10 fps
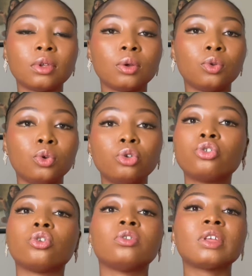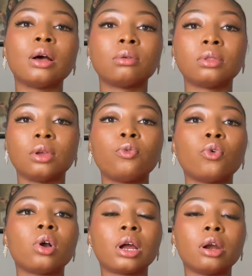lotions out there
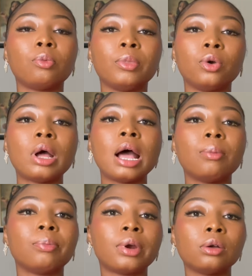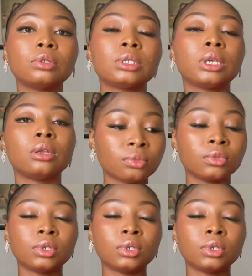for caramel and brown skin.